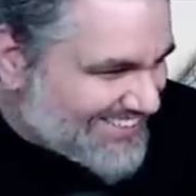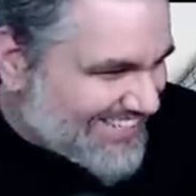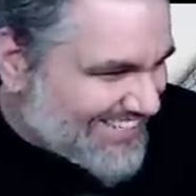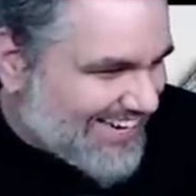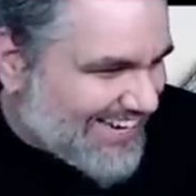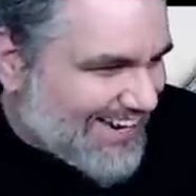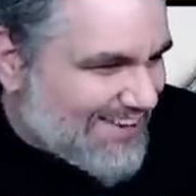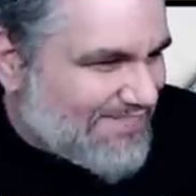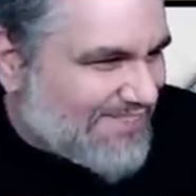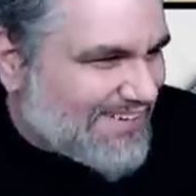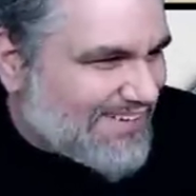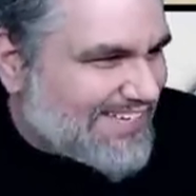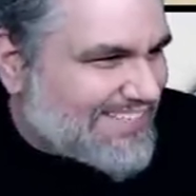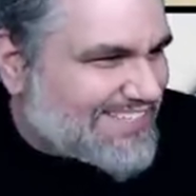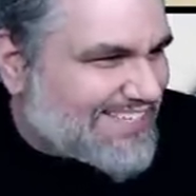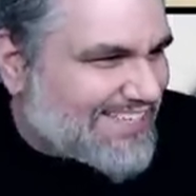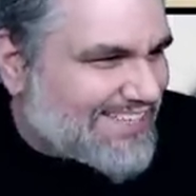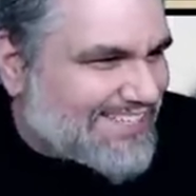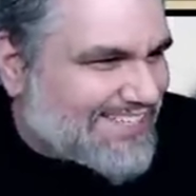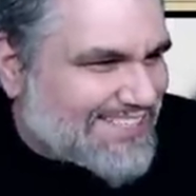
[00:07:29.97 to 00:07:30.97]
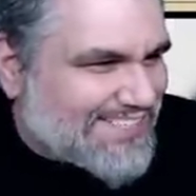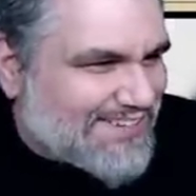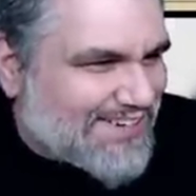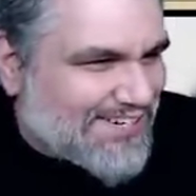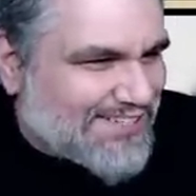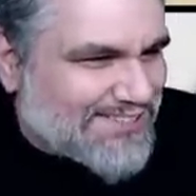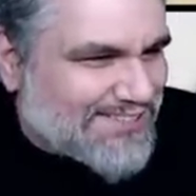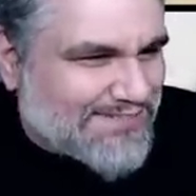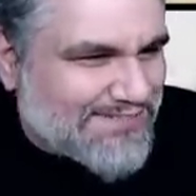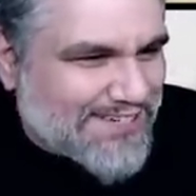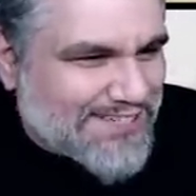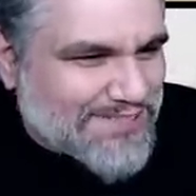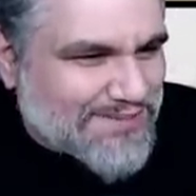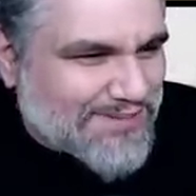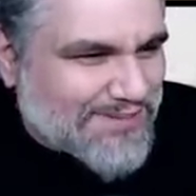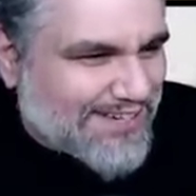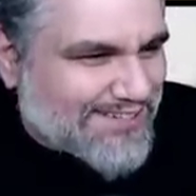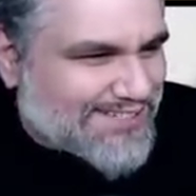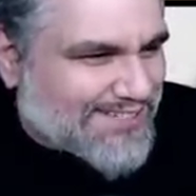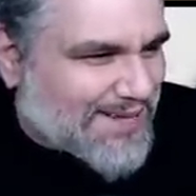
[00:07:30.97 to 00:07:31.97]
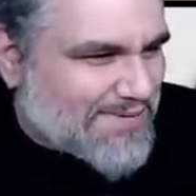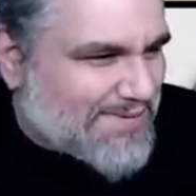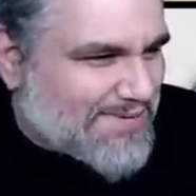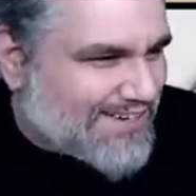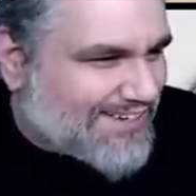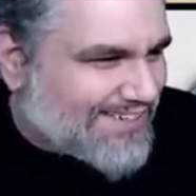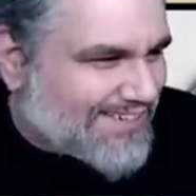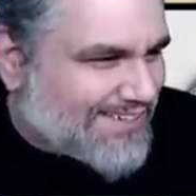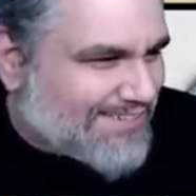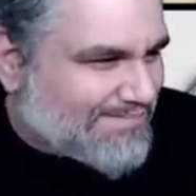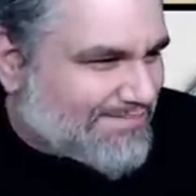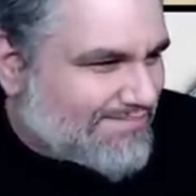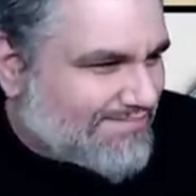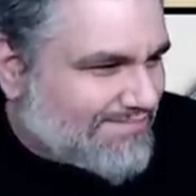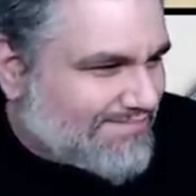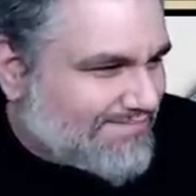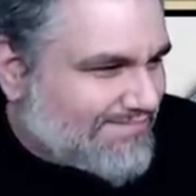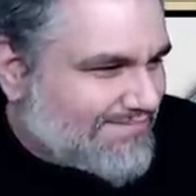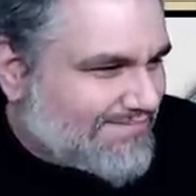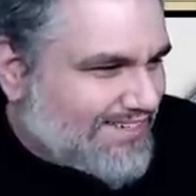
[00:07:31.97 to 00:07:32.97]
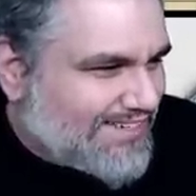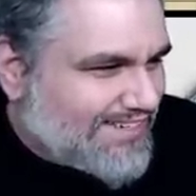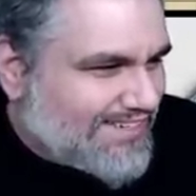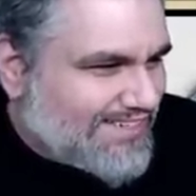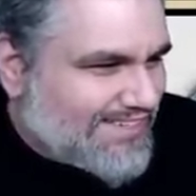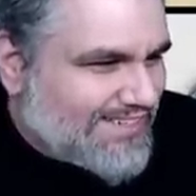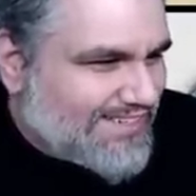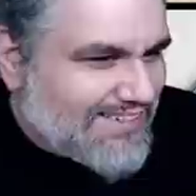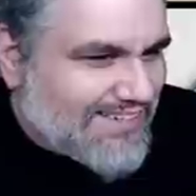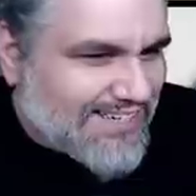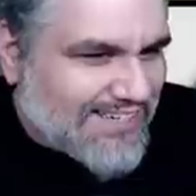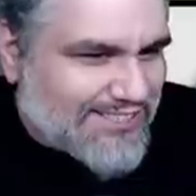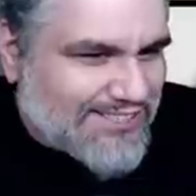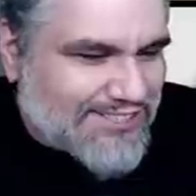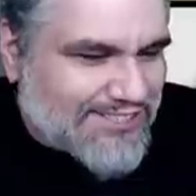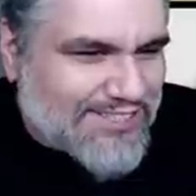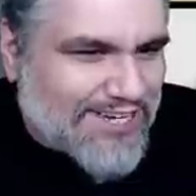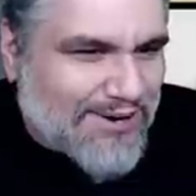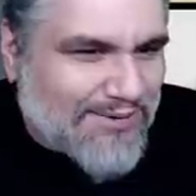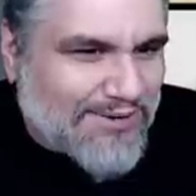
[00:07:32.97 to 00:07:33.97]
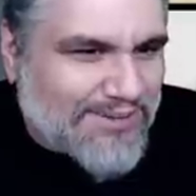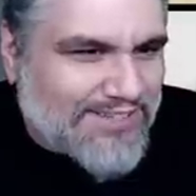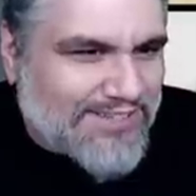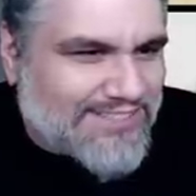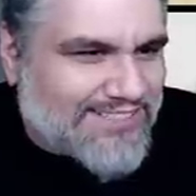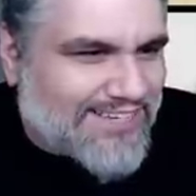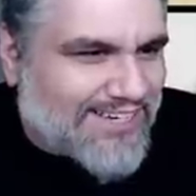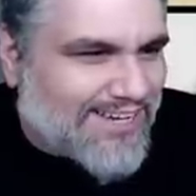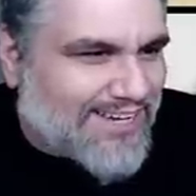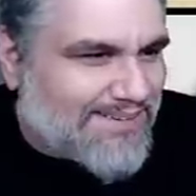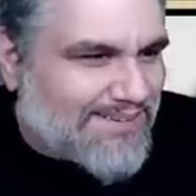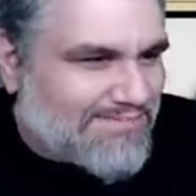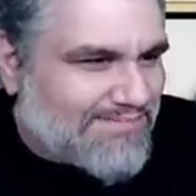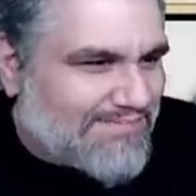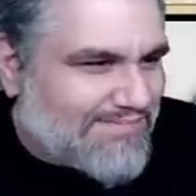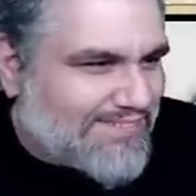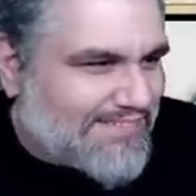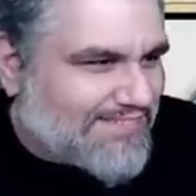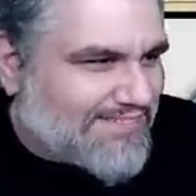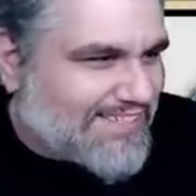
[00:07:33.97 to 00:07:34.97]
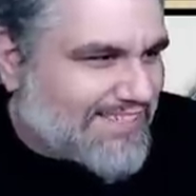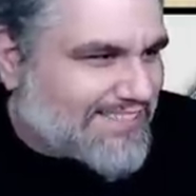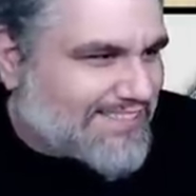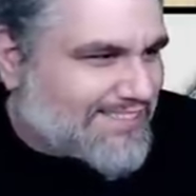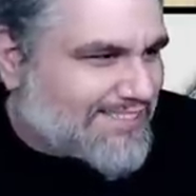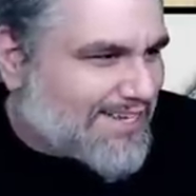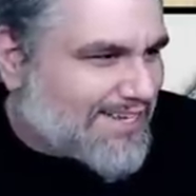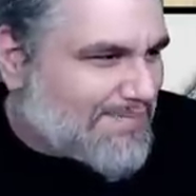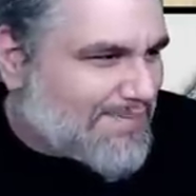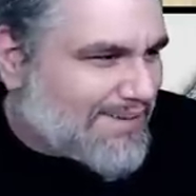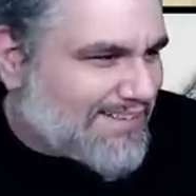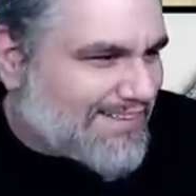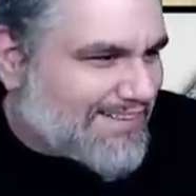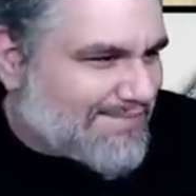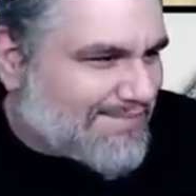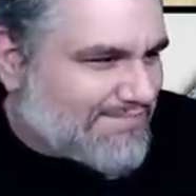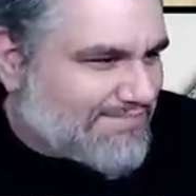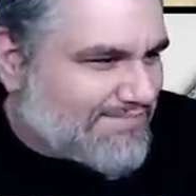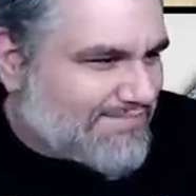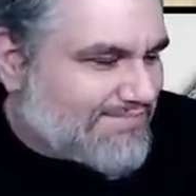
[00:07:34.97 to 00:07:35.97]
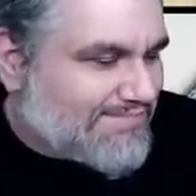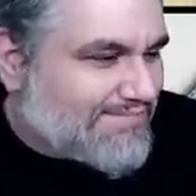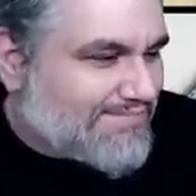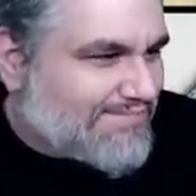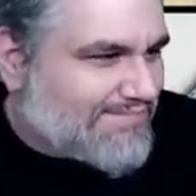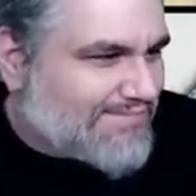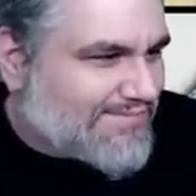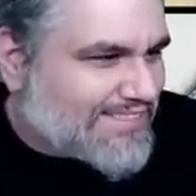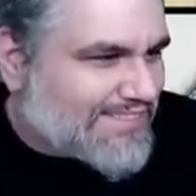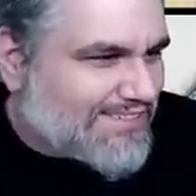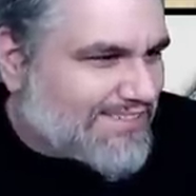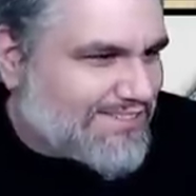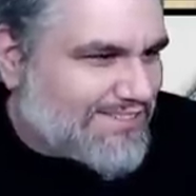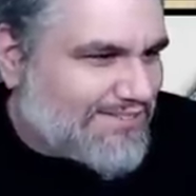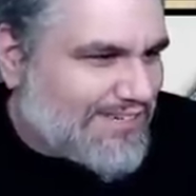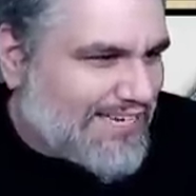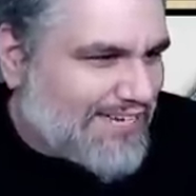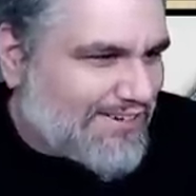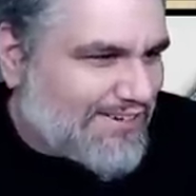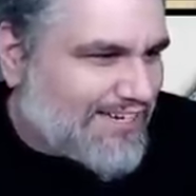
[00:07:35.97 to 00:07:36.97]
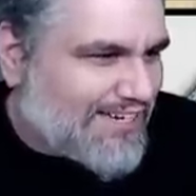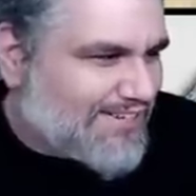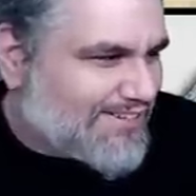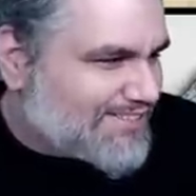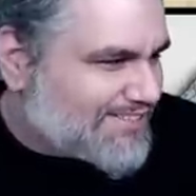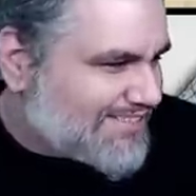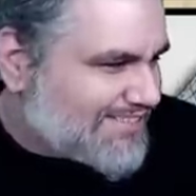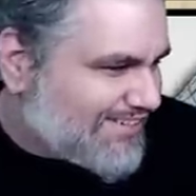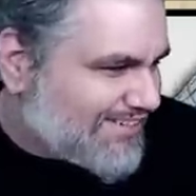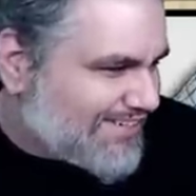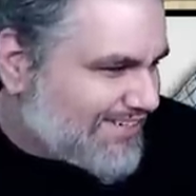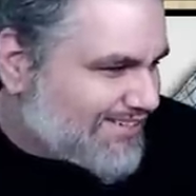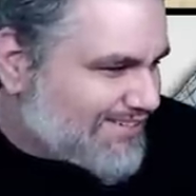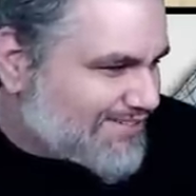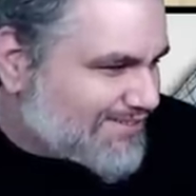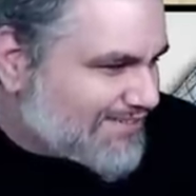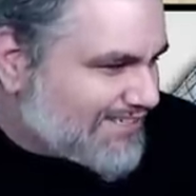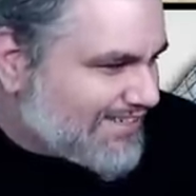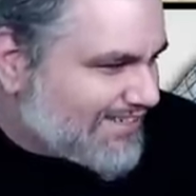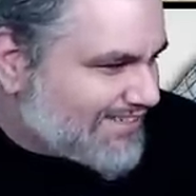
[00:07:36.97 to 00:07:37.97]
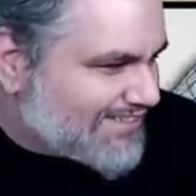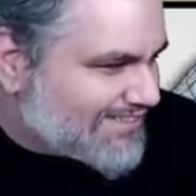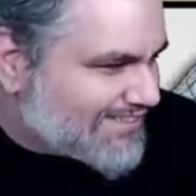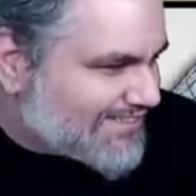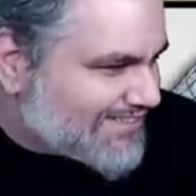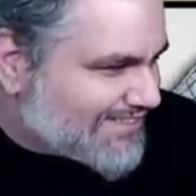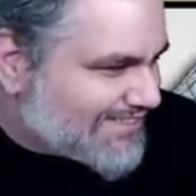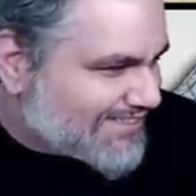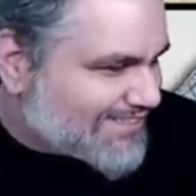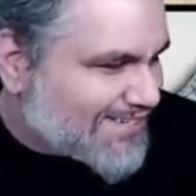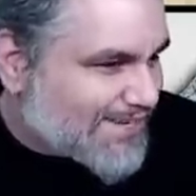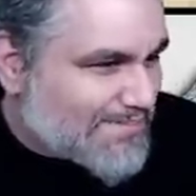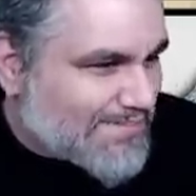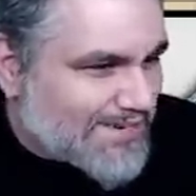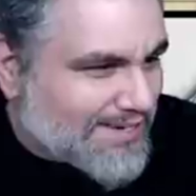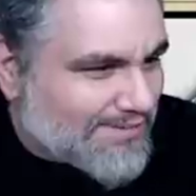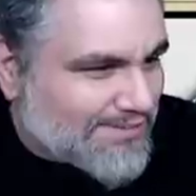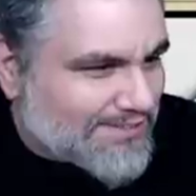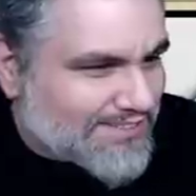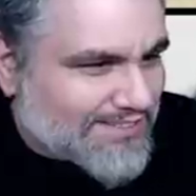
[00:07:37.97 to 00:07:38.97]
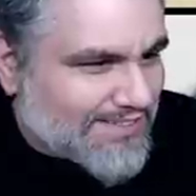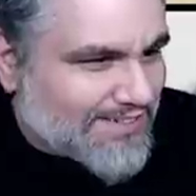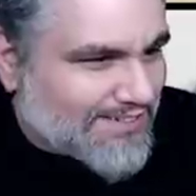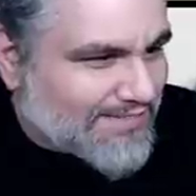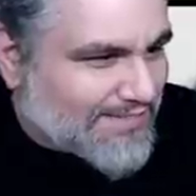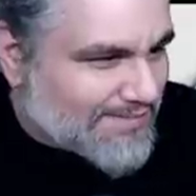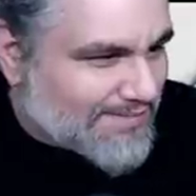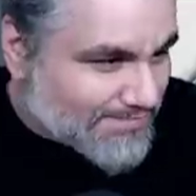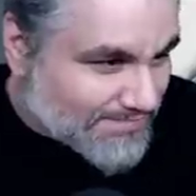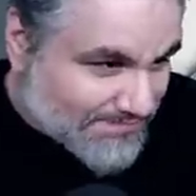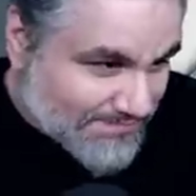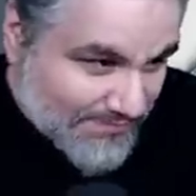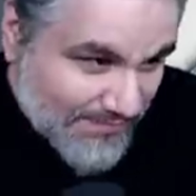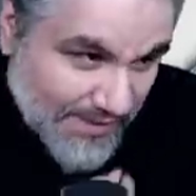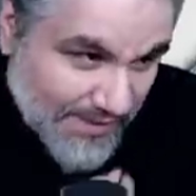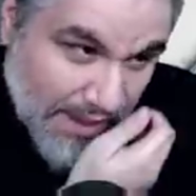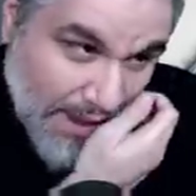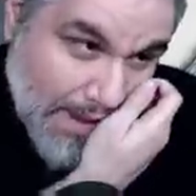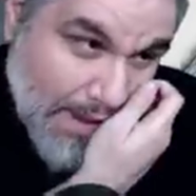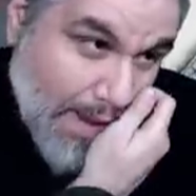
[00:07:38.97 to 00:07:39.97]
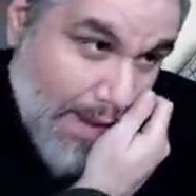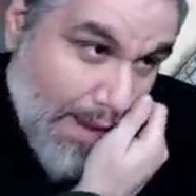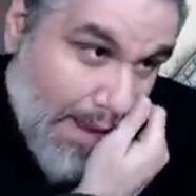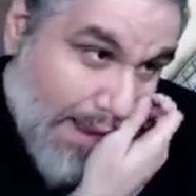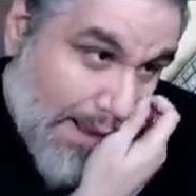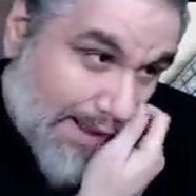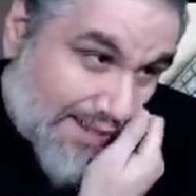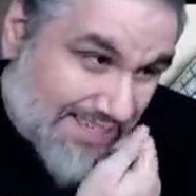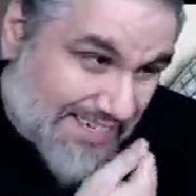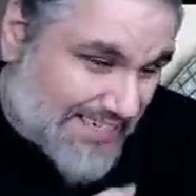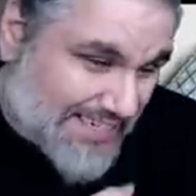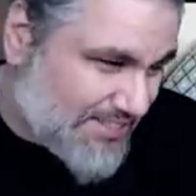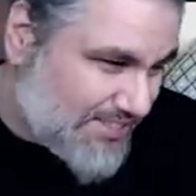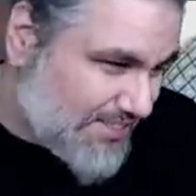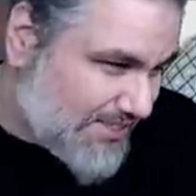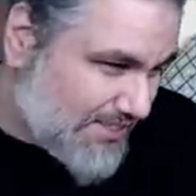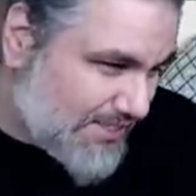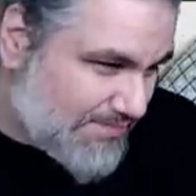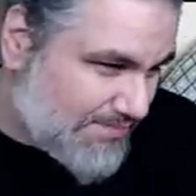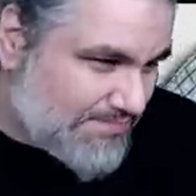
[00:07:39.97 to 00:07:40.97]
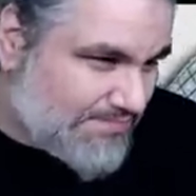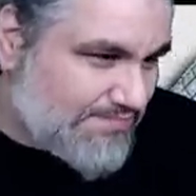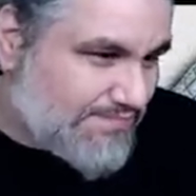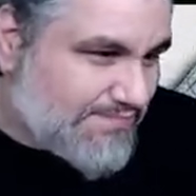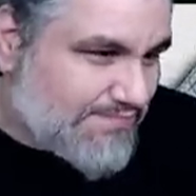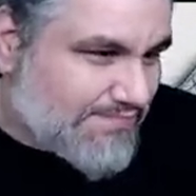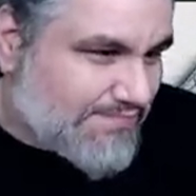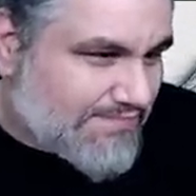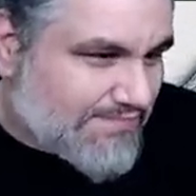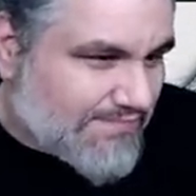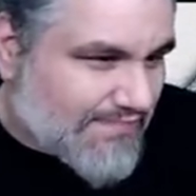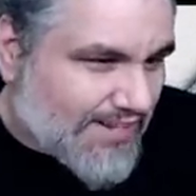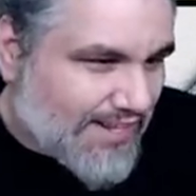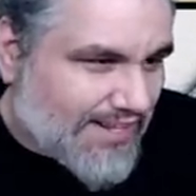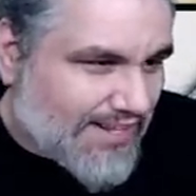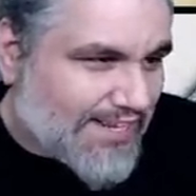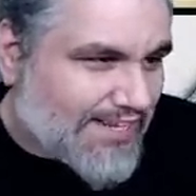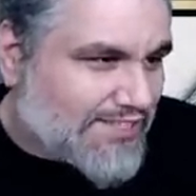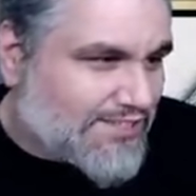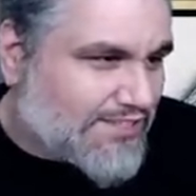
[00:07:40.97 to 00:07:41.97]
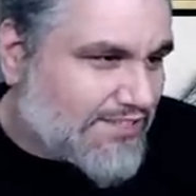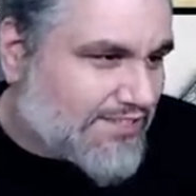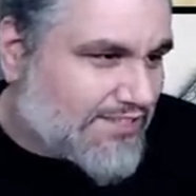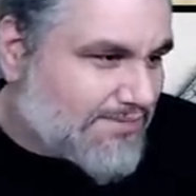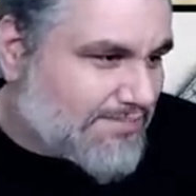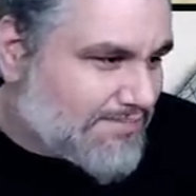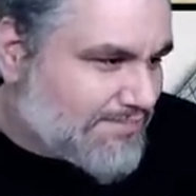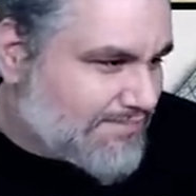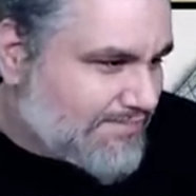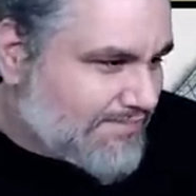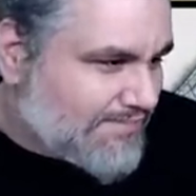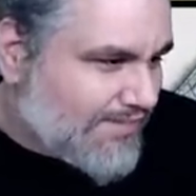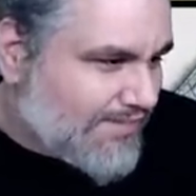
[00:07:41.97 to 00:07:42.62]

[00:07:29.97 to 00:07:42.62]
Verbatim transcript: it's like I feel like Seth doesn't even enter events without top eighting them. It's just not worth his time if he doesn't top eight them. So he, he only goes he only goes when he knows he's gonna top eight, which is all of them. Is it ancient, ancient tomb? Yeah, I like ancient tomb.